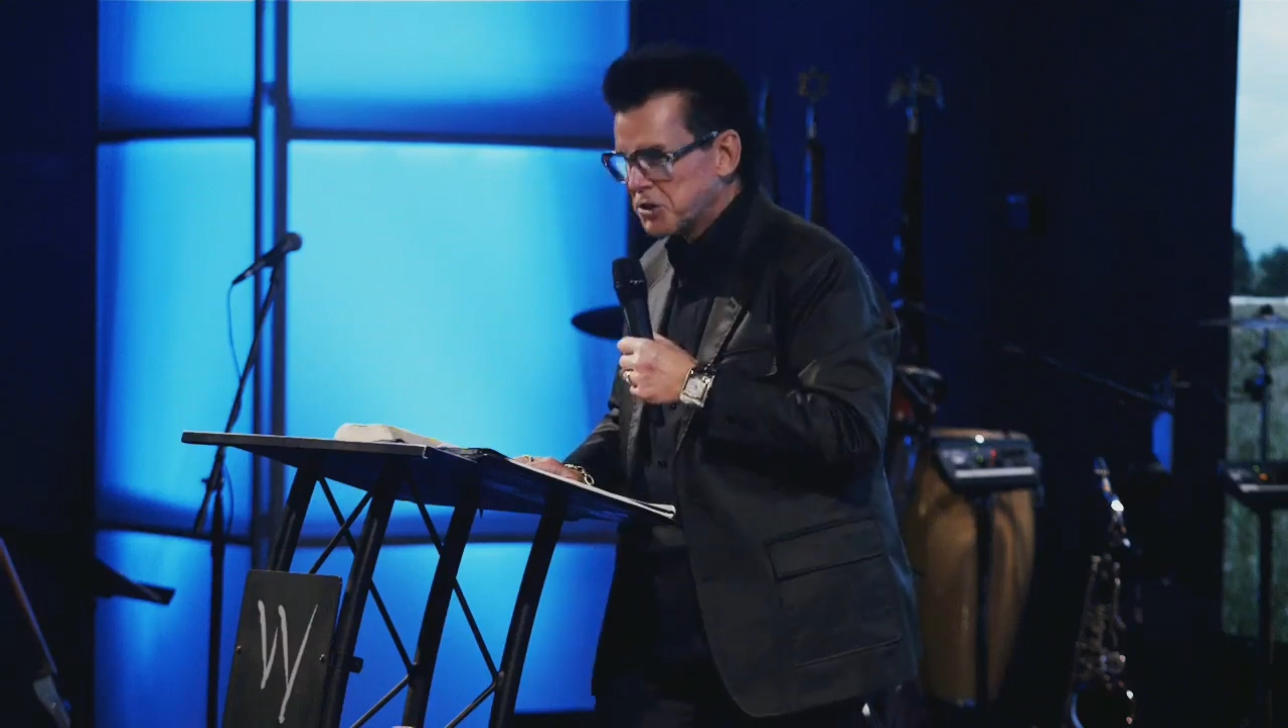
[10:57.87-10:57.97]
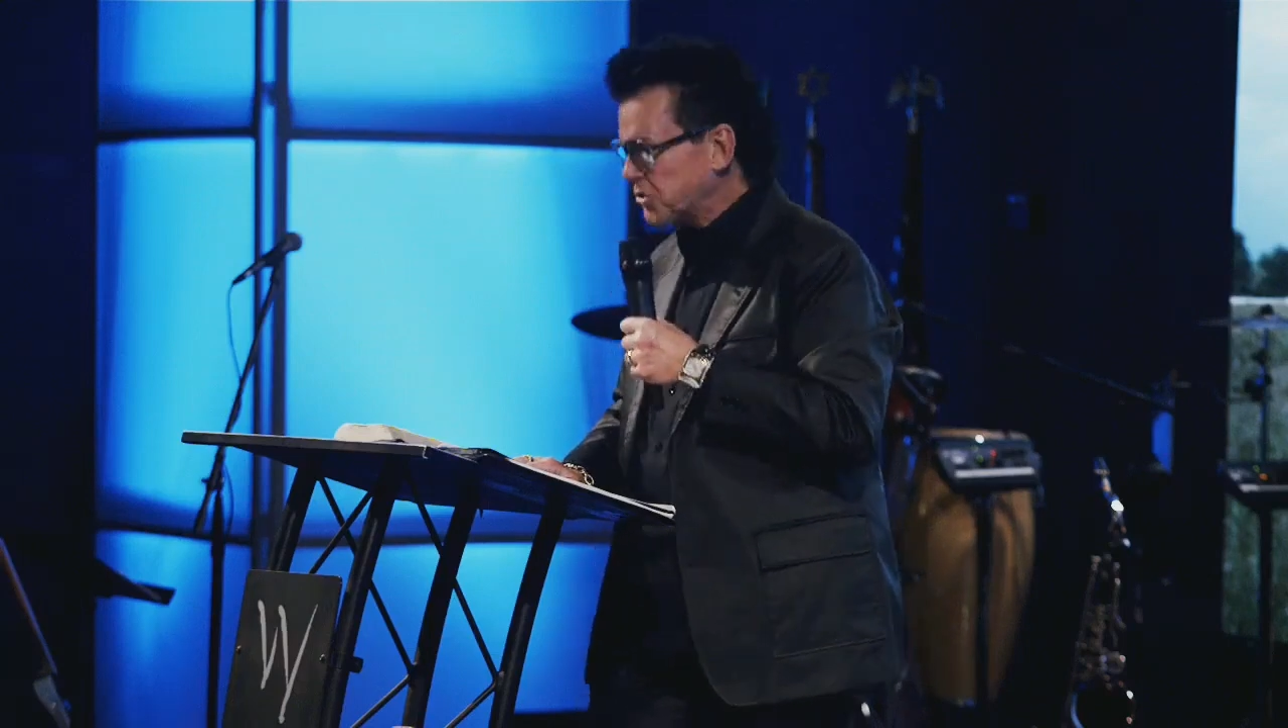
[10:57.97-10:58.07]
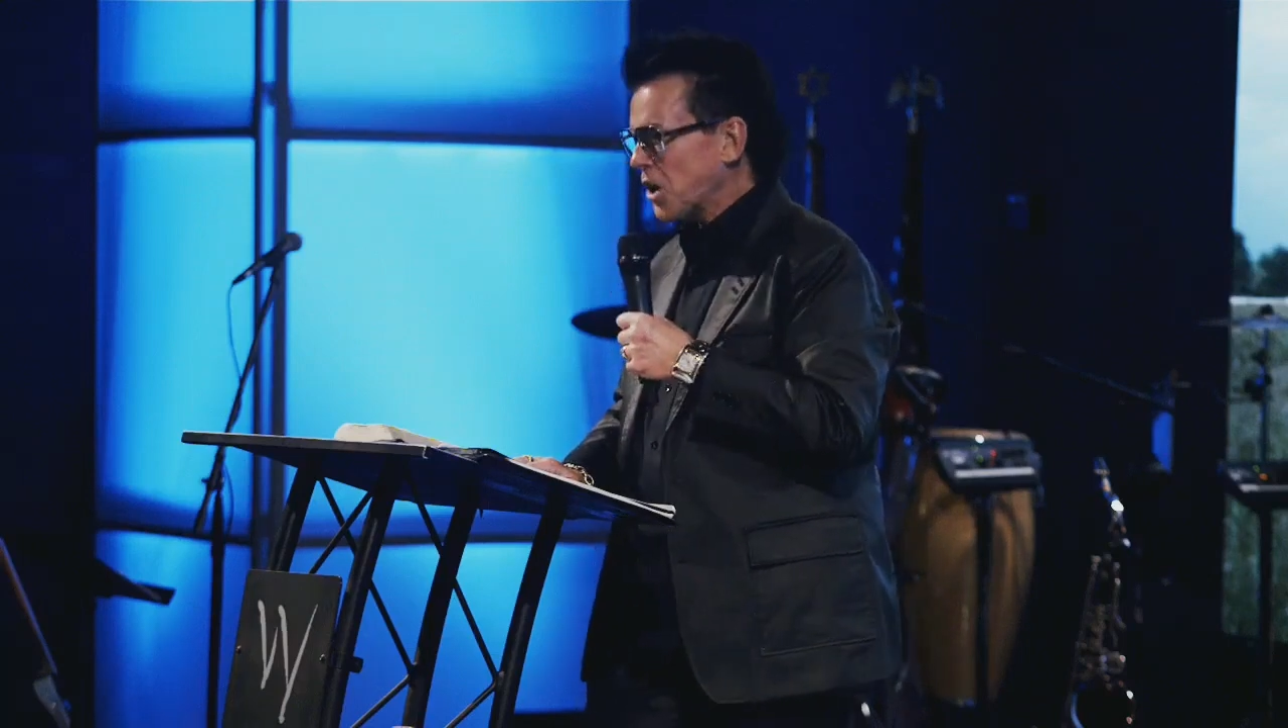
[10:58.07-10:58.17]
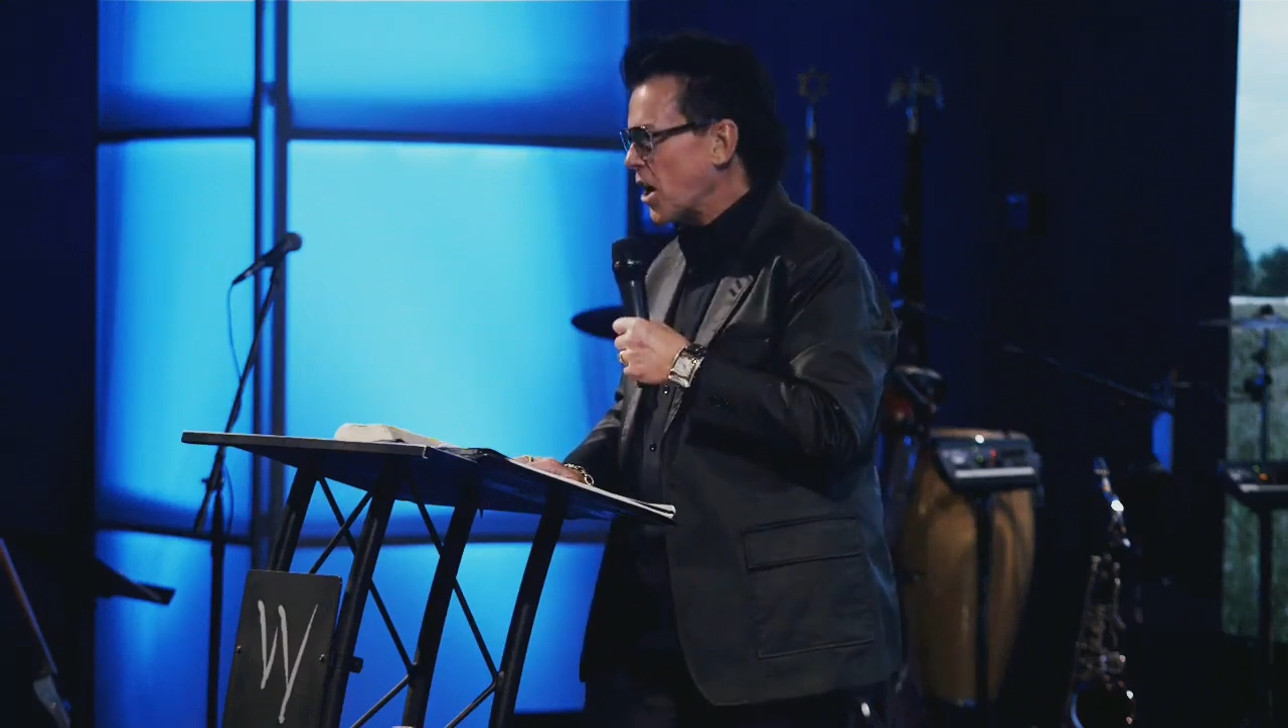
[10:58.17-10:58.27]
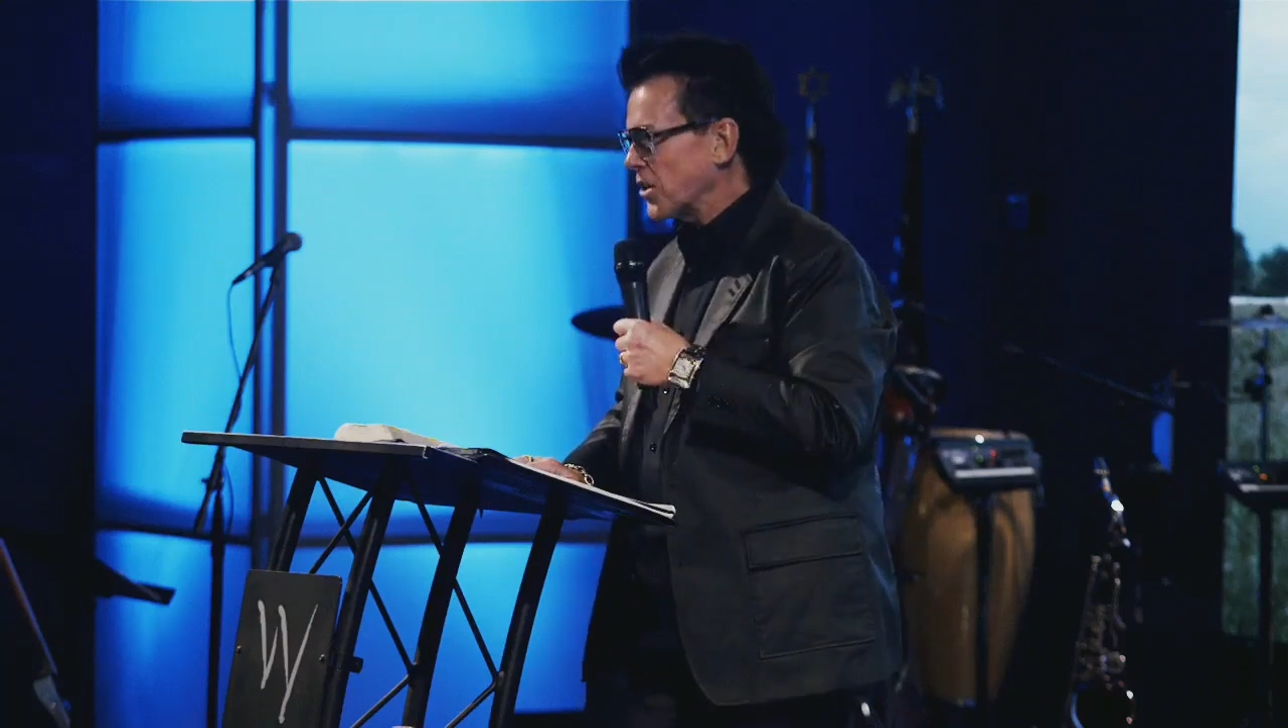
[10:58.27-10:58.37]
You
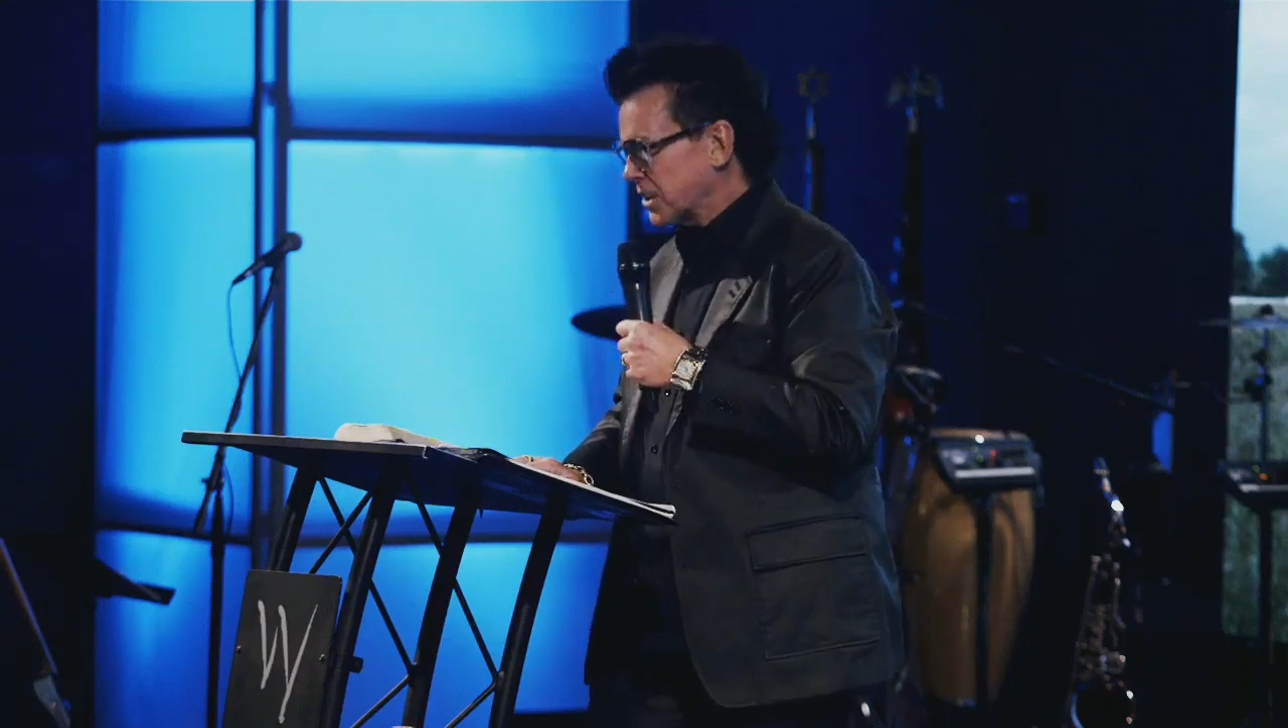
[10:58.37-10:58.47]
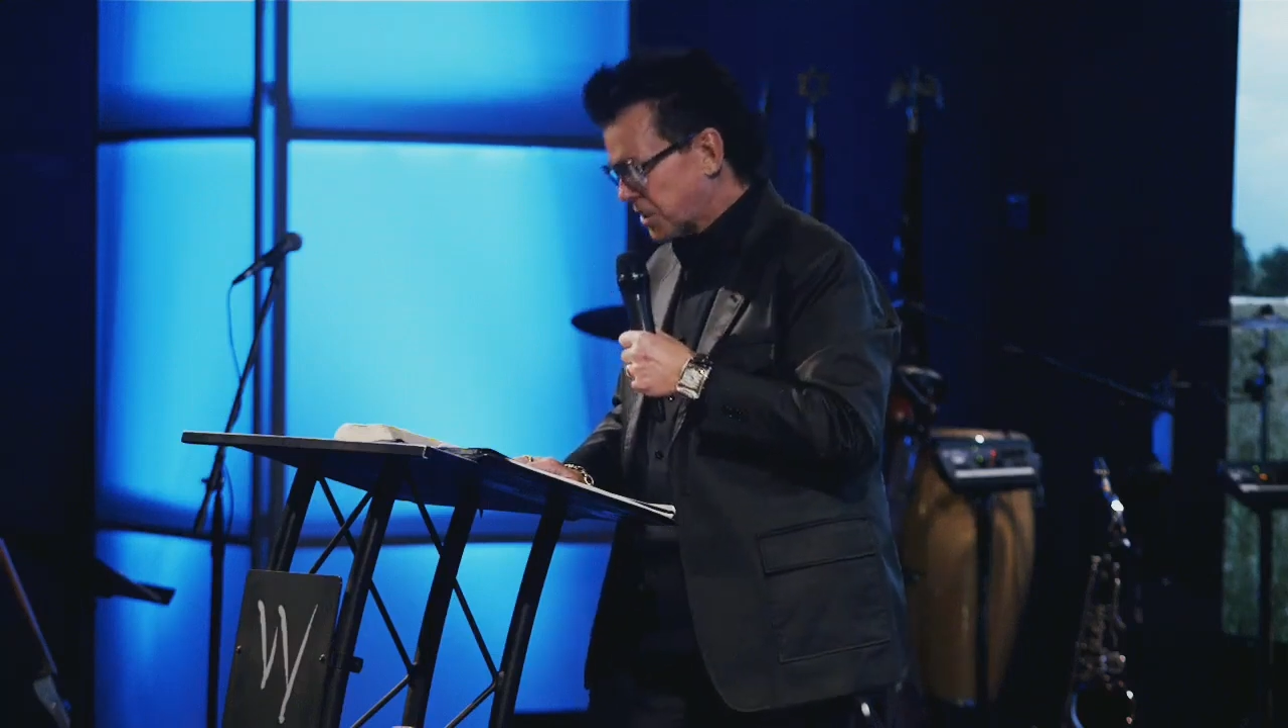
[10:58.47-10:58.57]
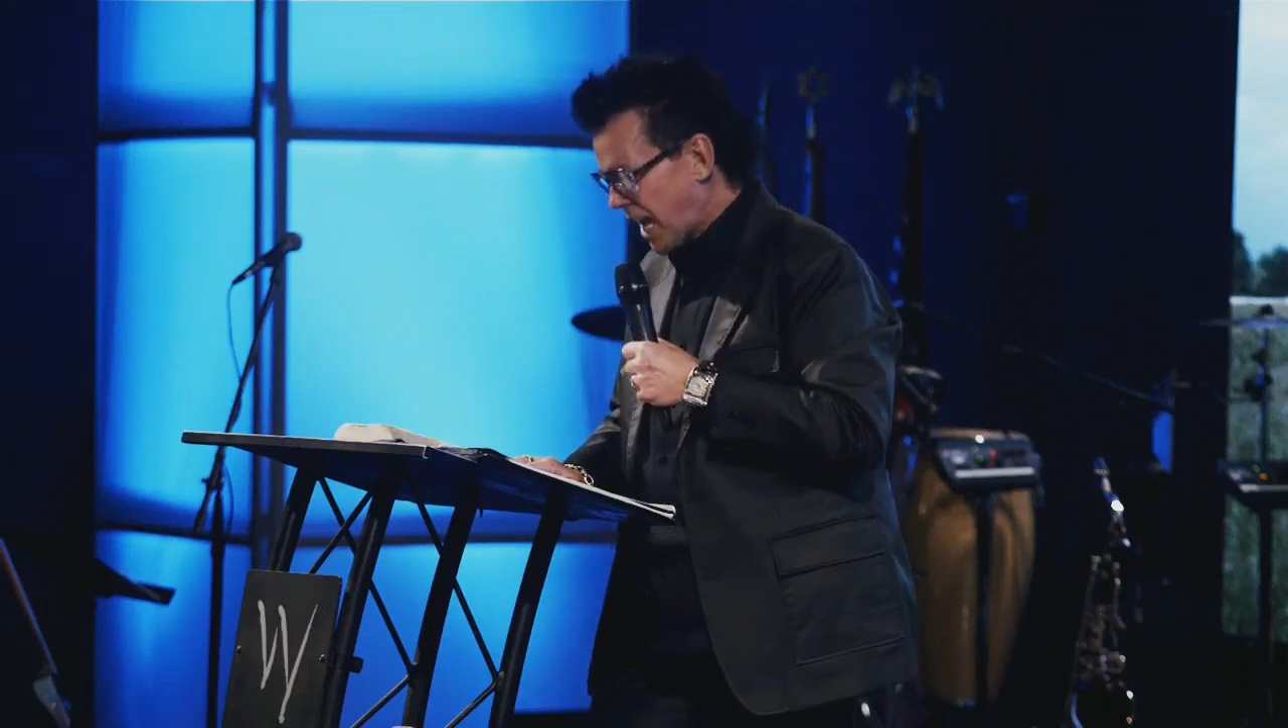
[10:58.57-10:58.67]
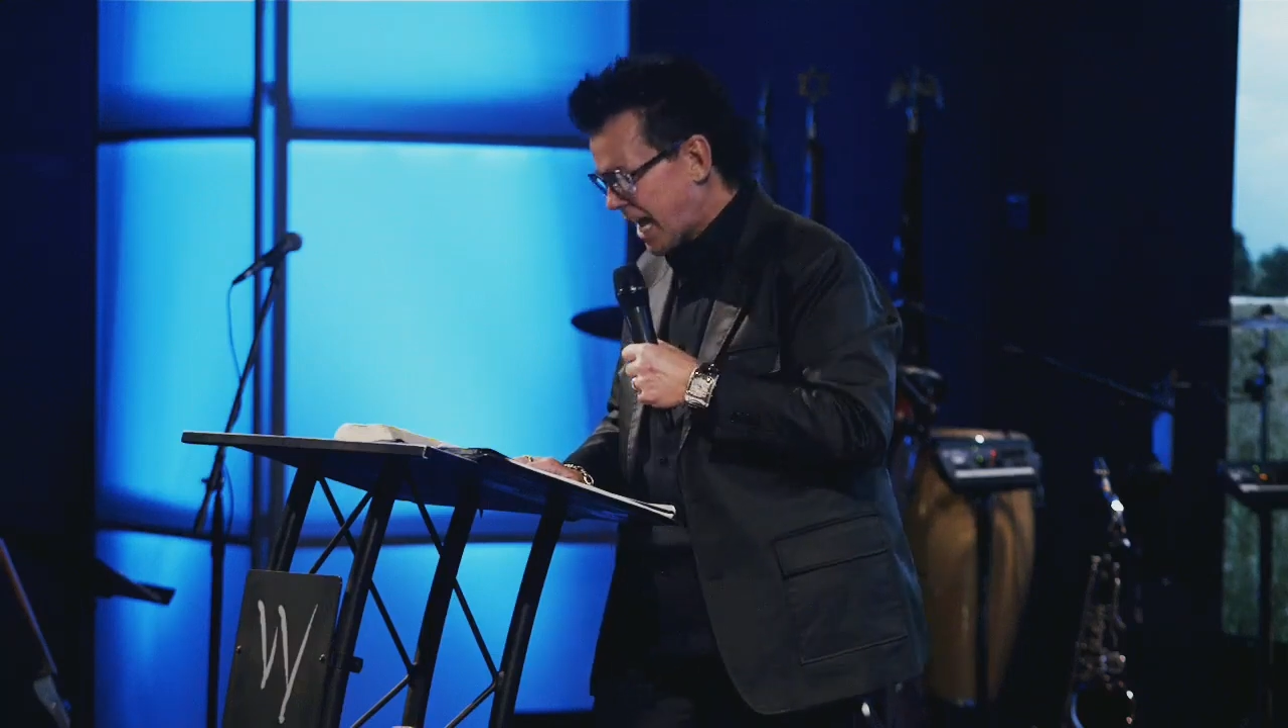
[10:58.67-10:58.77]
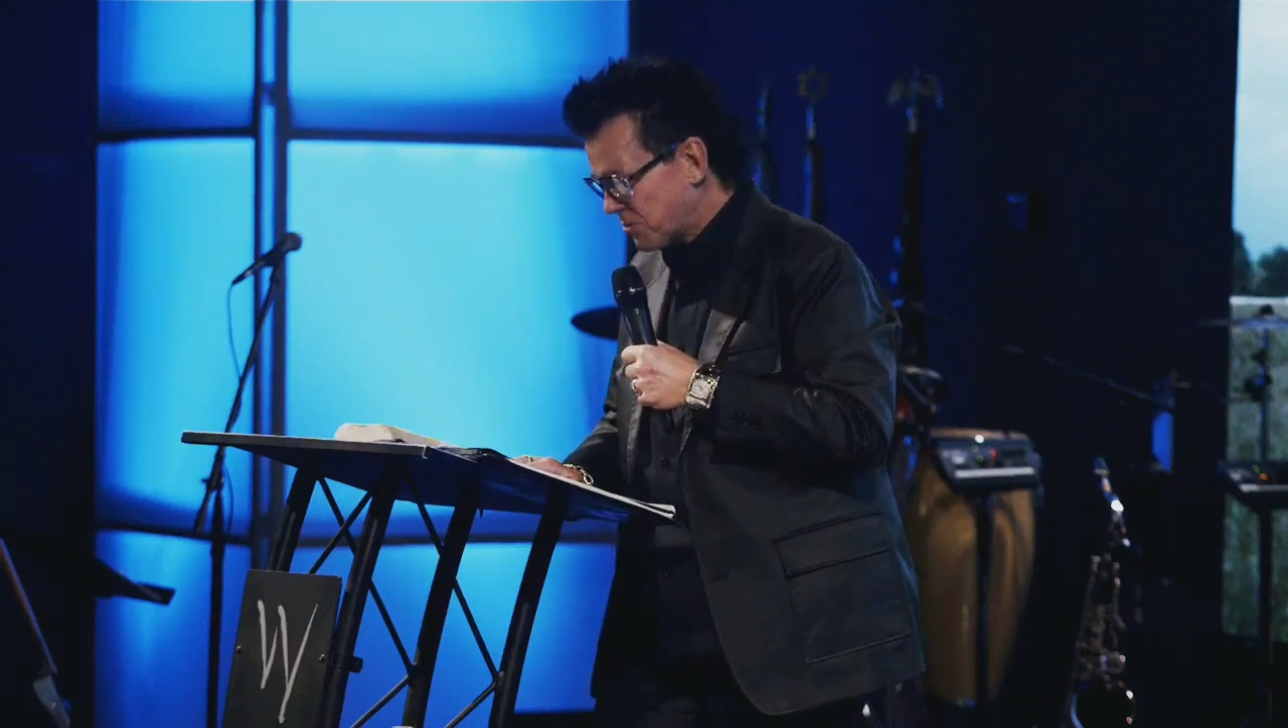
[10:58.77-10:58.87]
saw the
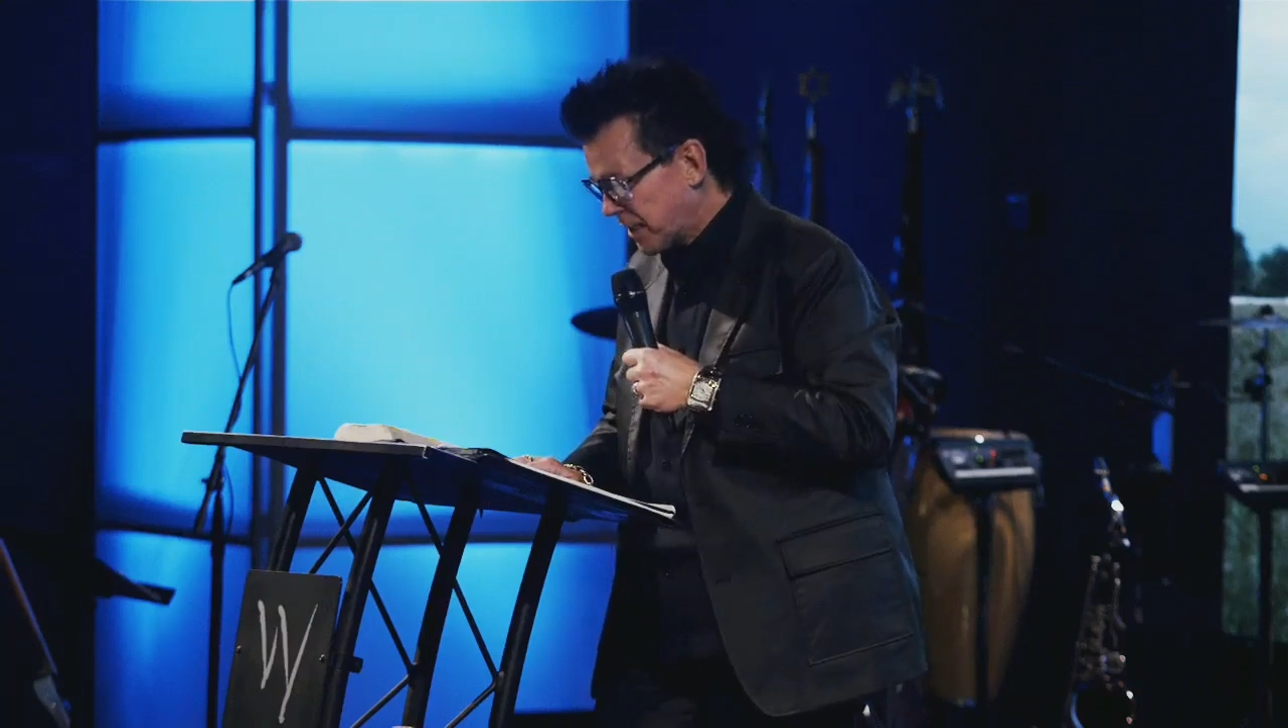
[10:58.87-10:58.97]
sign